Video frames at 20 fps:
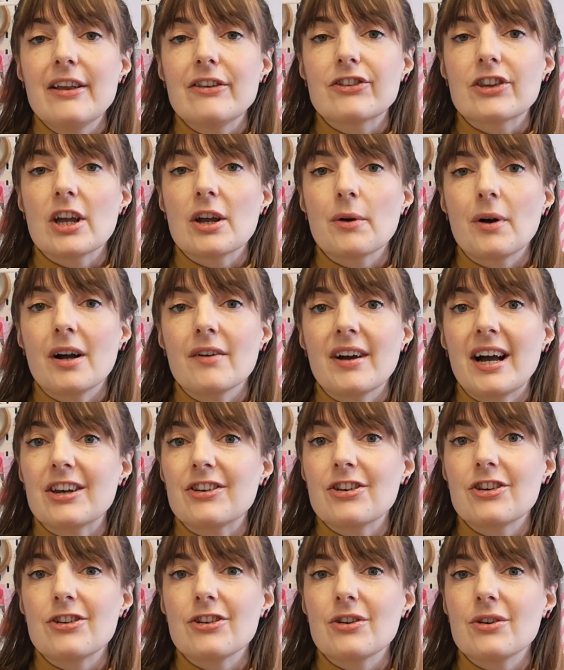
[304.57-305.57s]
So I've
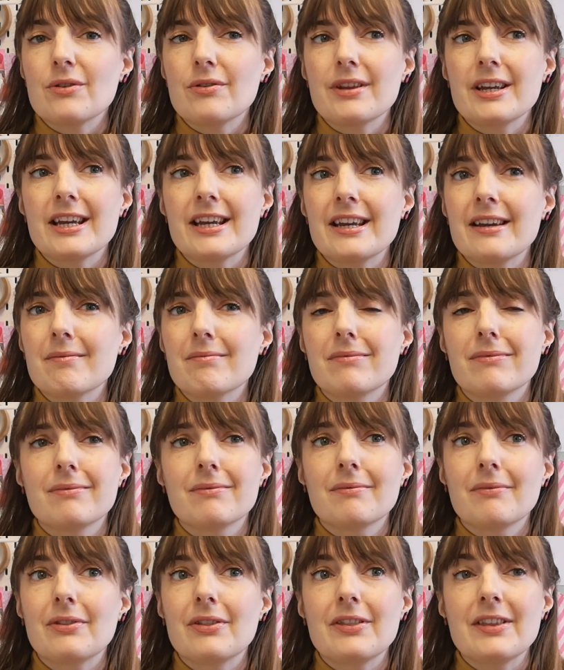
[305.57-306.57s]
had to do the
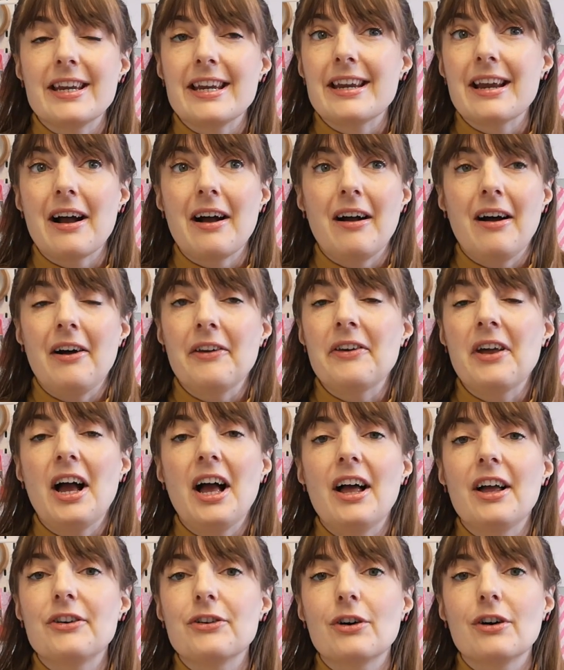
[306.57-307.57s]

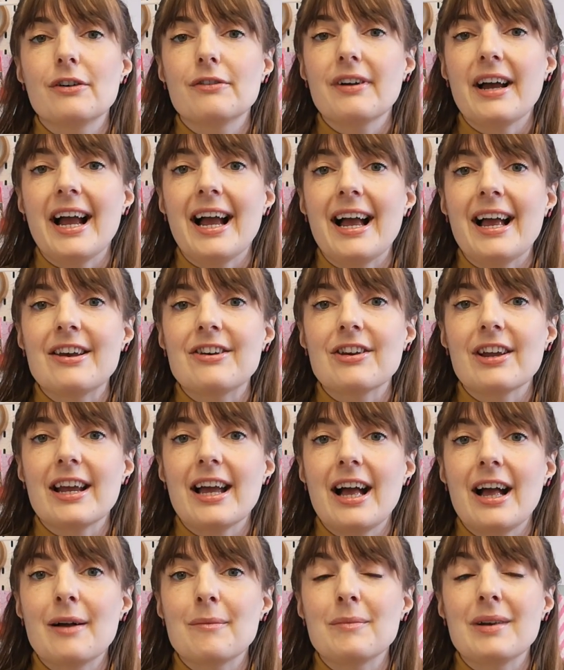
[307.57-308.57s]
unheard of and
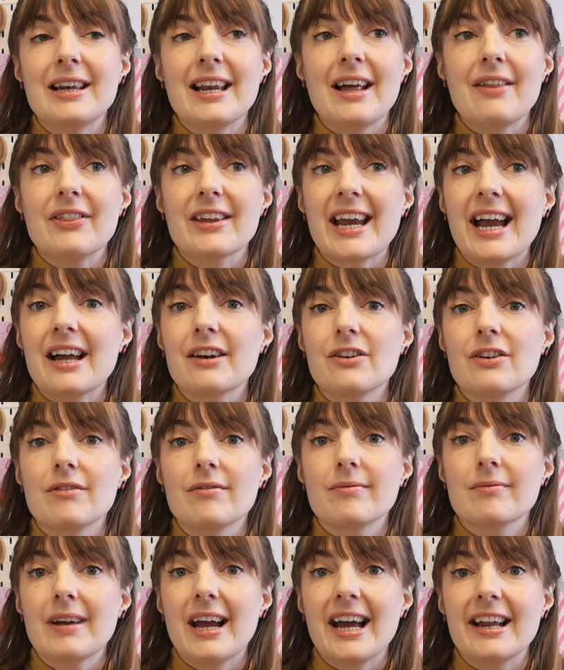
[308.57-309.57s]
let the
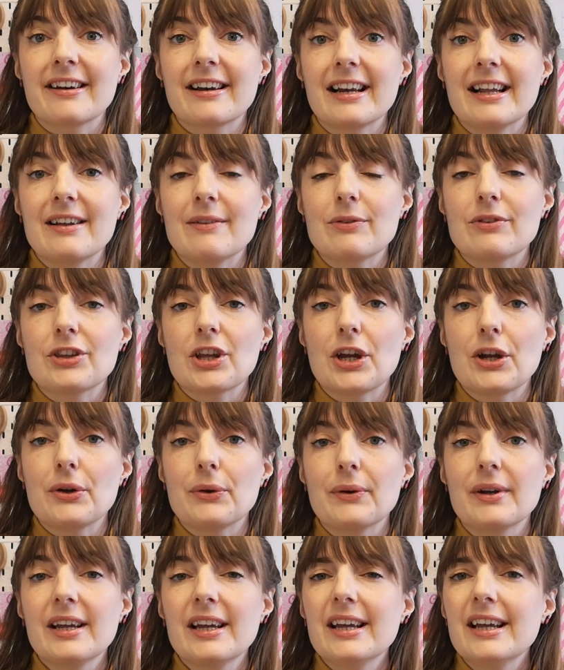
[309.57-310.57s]
Canon handle it.
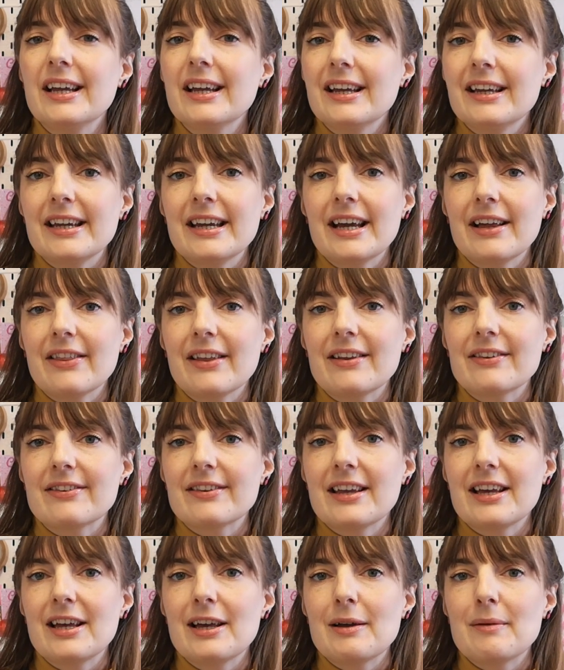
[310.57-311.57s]
So yeah,
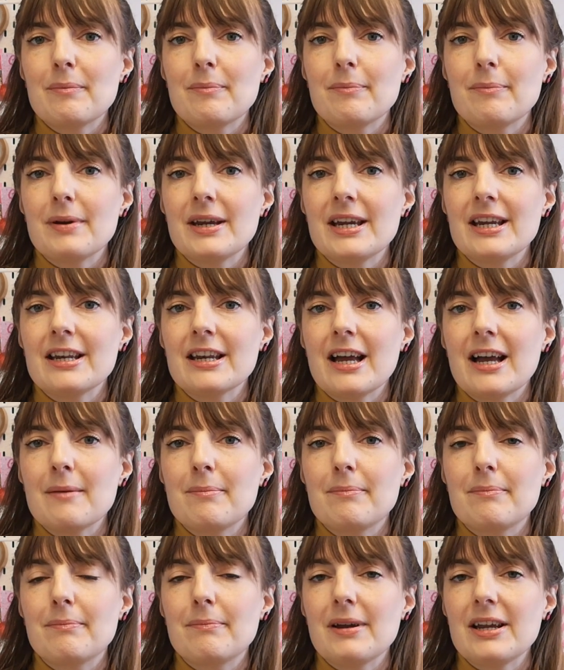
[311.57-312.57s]
that's been
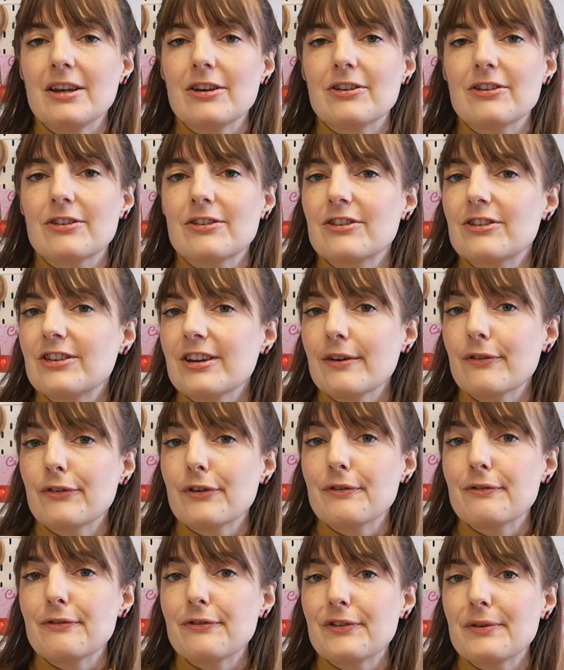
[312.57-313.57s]
a bit
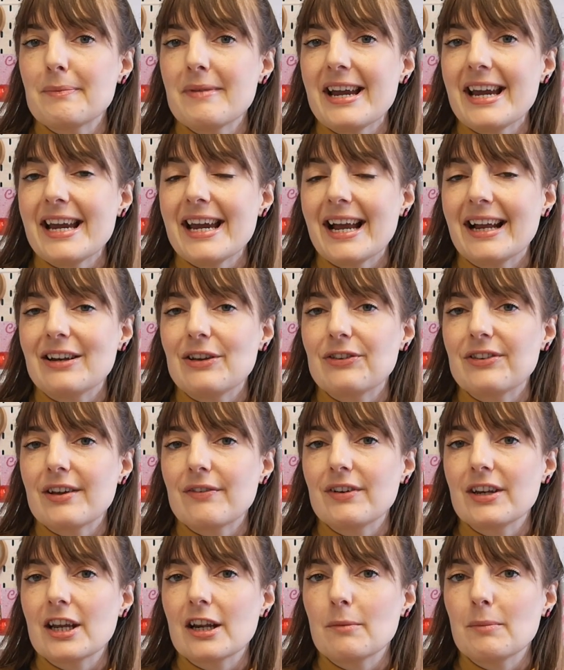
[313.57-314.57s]
different for me, and it's
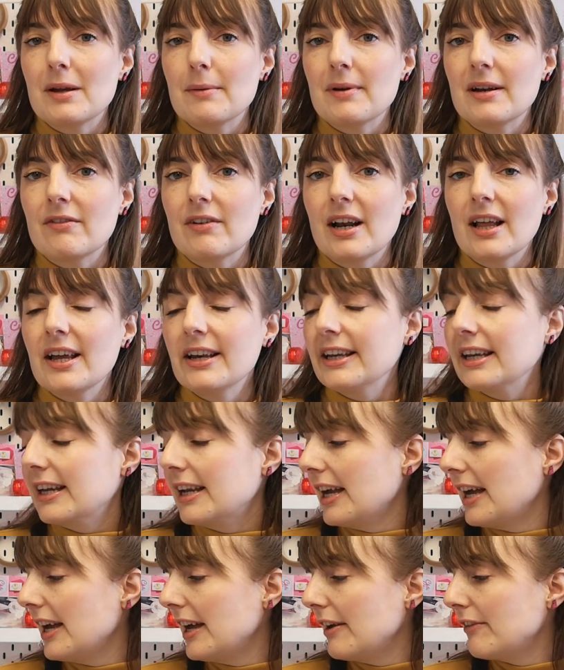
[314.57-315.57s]
definitely going to be a bit of a learning
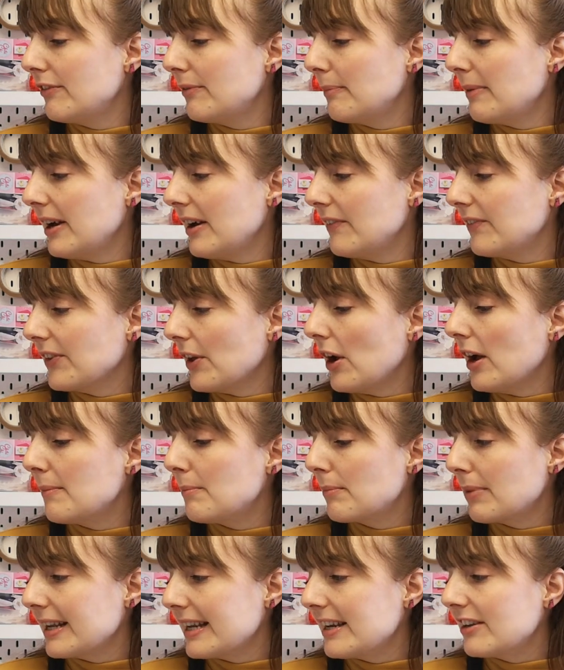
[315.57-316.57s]
curve, but
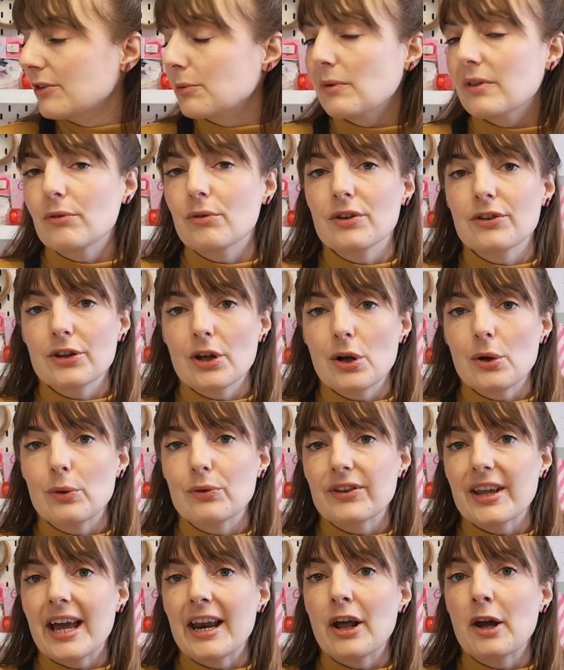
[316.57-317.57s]
I'm pleased with the
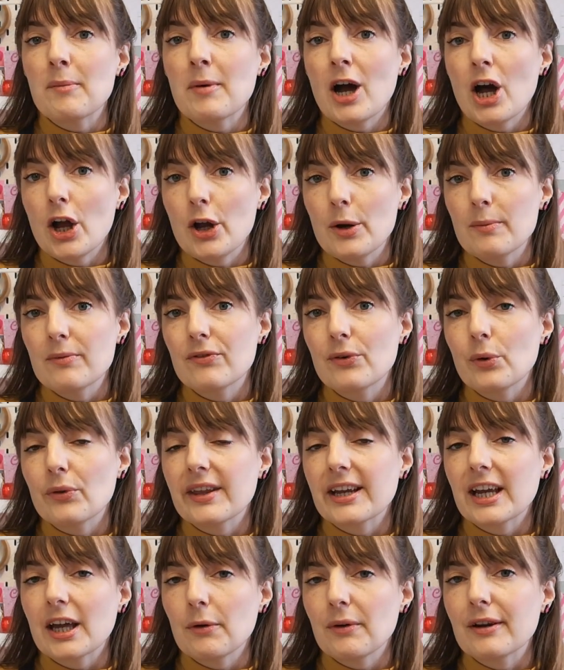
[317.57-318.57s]
results and I'm hopeful
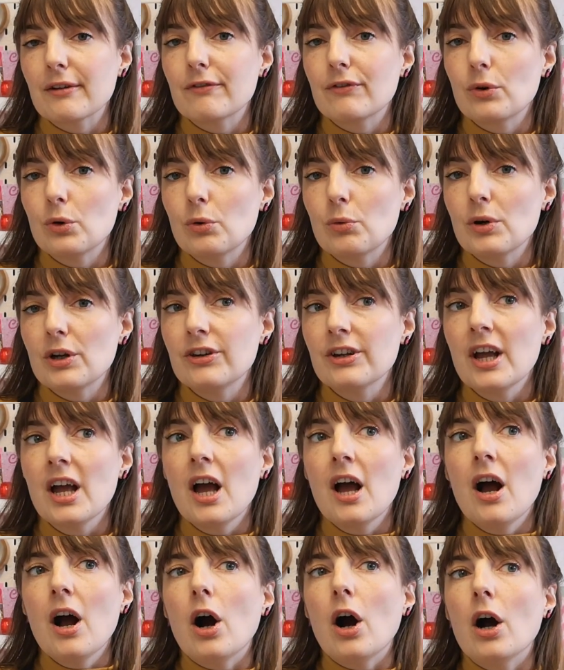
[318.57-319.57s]
that going forward
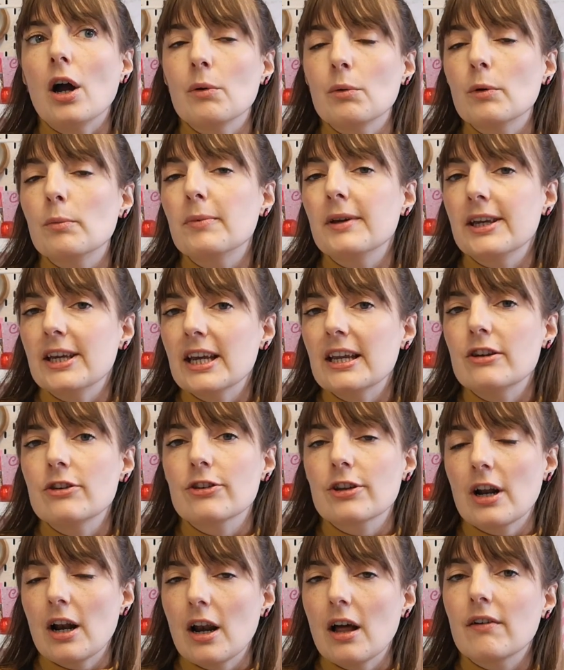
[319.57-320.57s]
I will
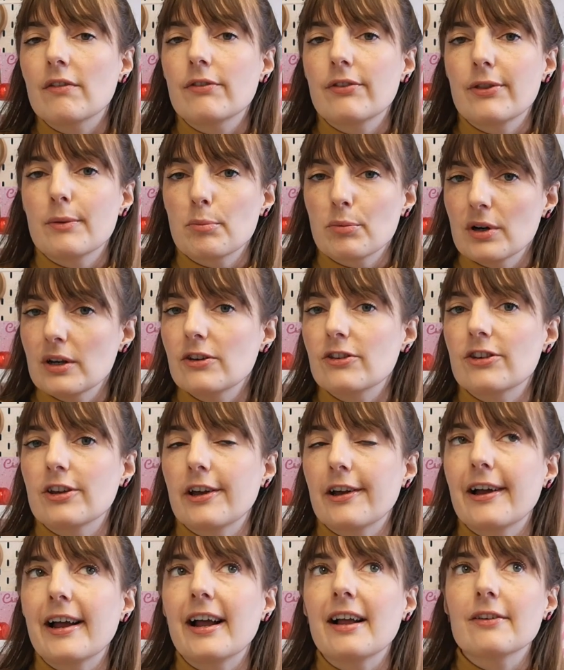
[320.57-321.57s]
begin to love the
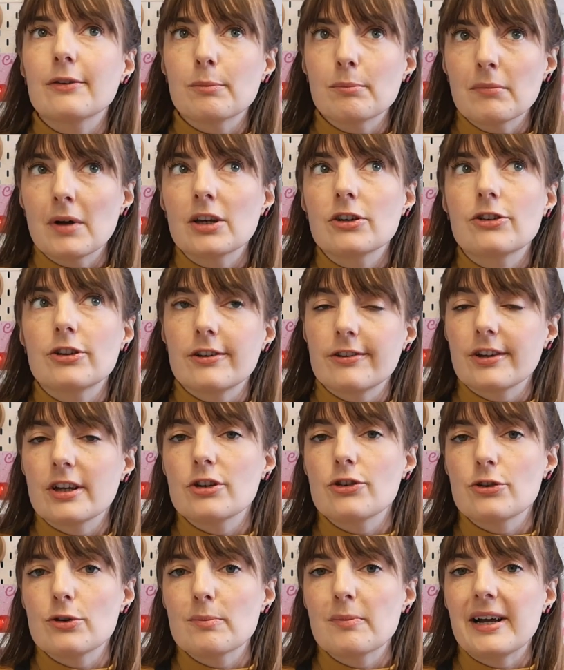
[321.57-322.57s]
printer as much as
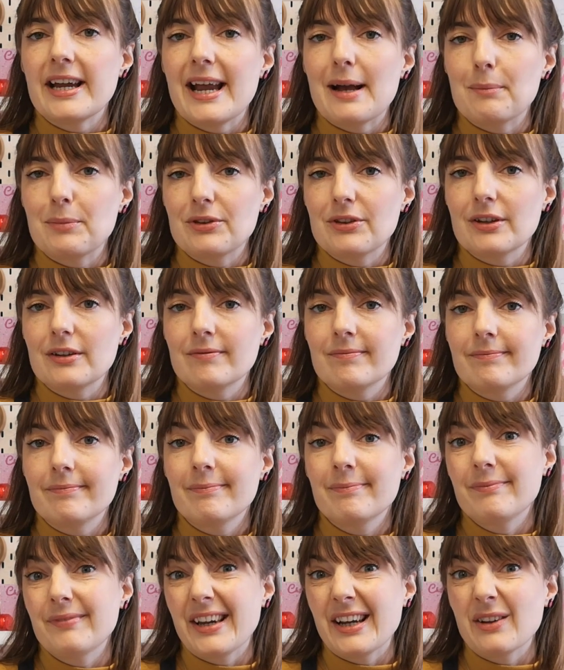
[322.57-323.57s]
I do my Epson.
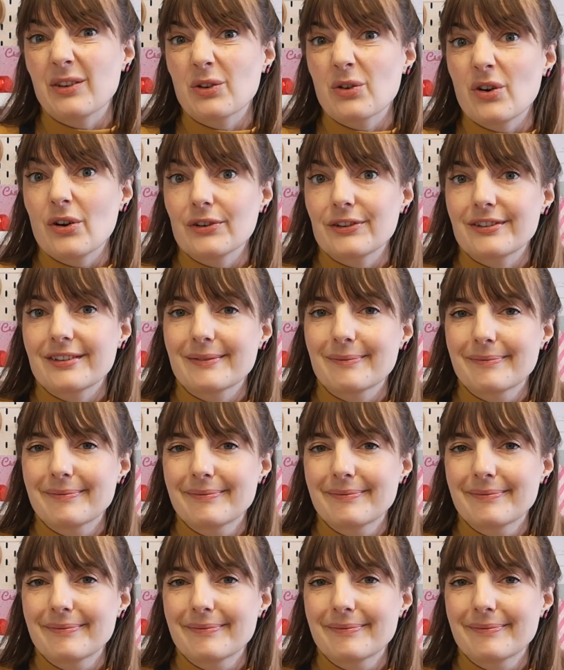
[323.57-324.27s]
Fingers crossed.